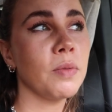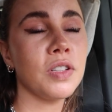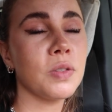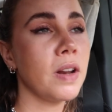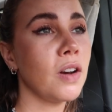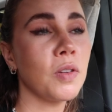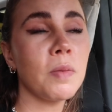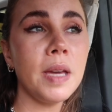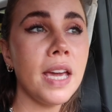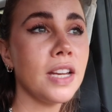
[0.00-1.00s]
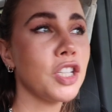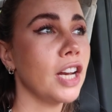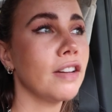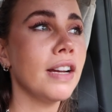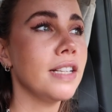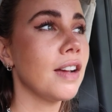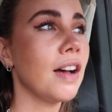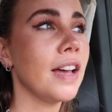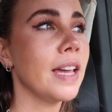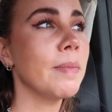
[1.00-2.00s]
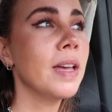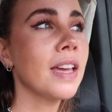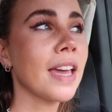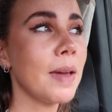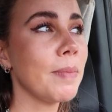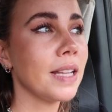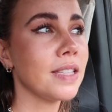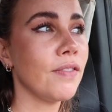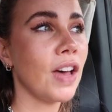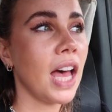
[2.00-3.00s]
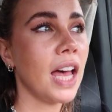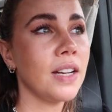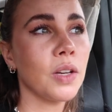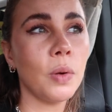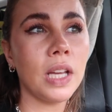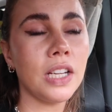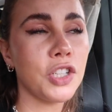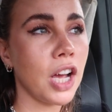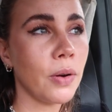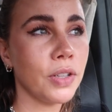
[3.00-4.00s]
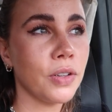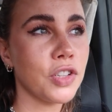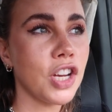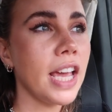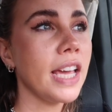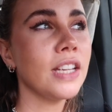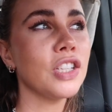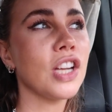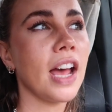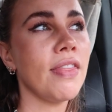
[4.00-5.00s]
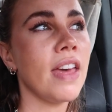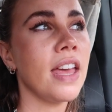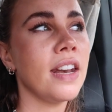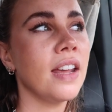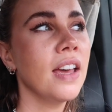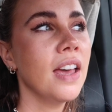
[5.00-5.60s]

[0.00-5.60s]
We just went along the beach, had a great time, came back to the van, quickly showered and got changed, and then